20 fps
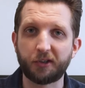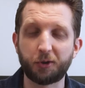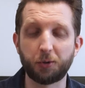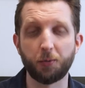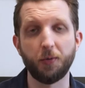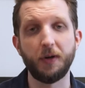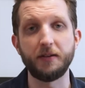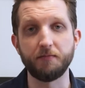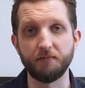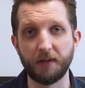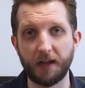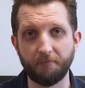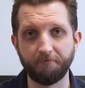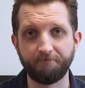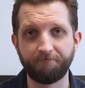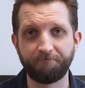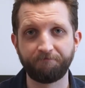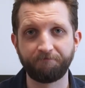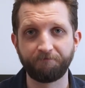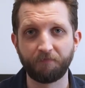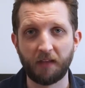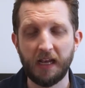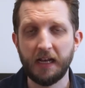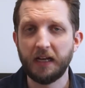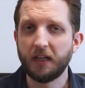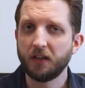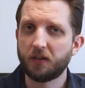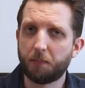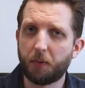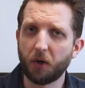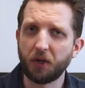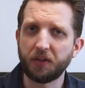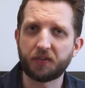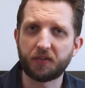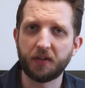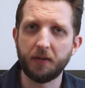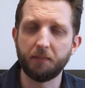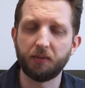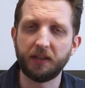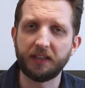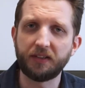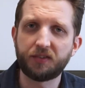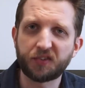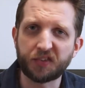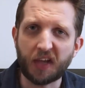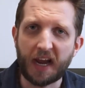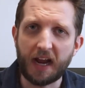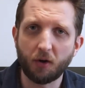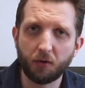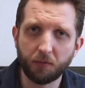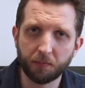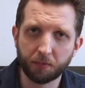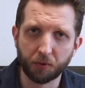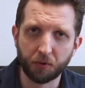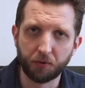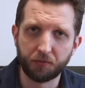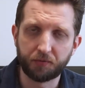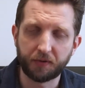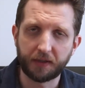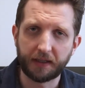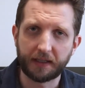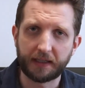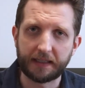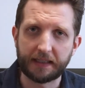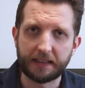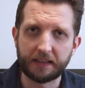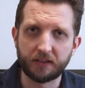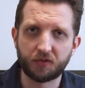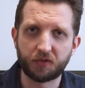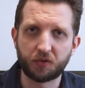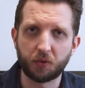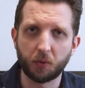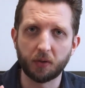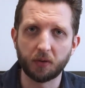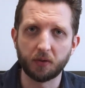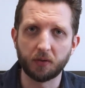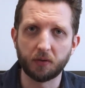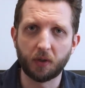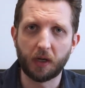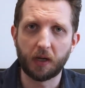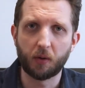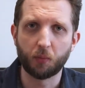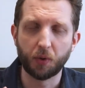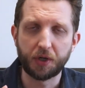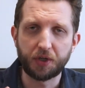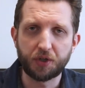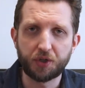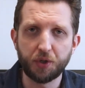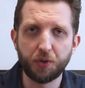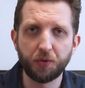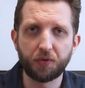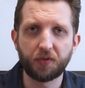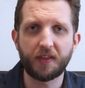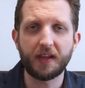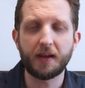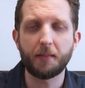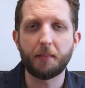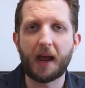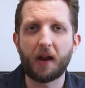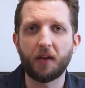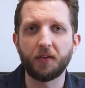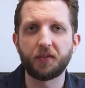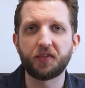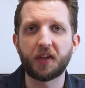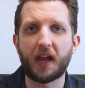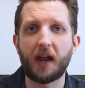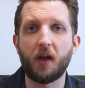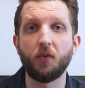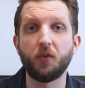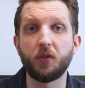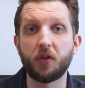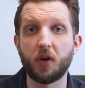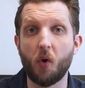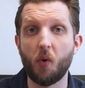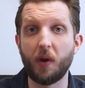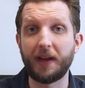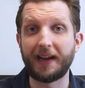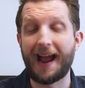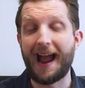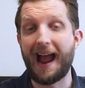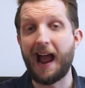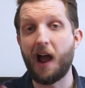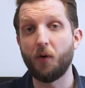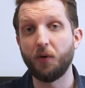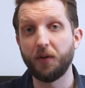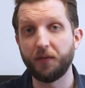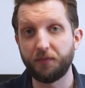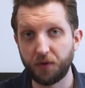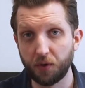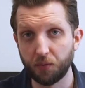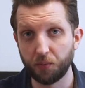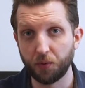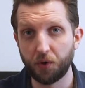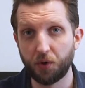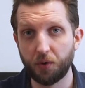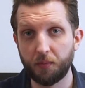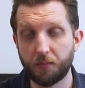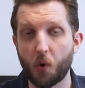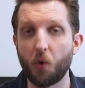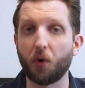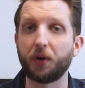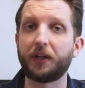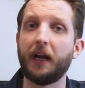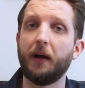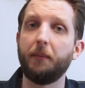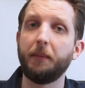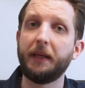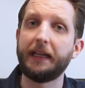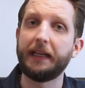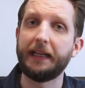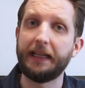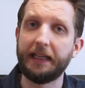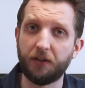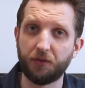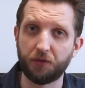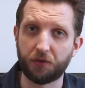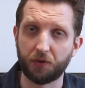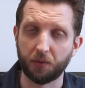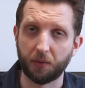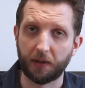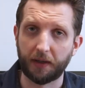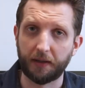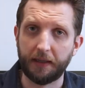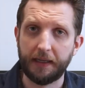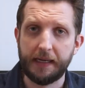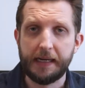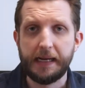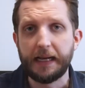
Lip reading: treatment. To put it simply, soundproofing is to reduce the amount of sound going out of your room or coming into it.